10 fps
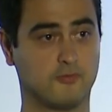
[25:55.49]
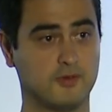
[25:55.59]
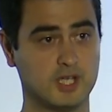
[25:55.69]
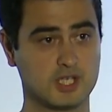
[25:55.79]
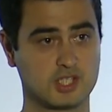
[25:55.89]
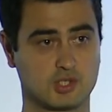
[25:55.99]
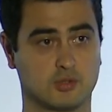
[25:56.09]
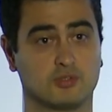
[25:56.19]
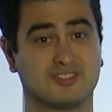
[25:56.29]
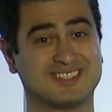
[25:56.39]
we
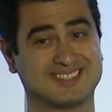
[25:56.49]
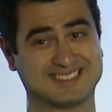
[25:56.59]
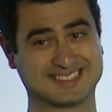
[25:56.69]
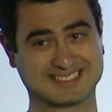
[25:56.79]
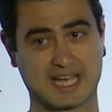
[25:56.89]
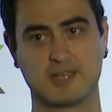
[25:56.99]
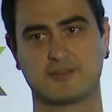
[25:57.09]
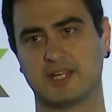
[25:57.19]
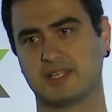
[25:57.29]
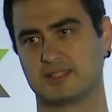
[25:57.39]
should
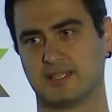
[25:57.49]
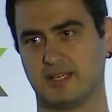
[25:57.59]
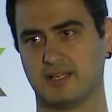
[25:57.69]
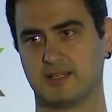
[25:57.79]
directly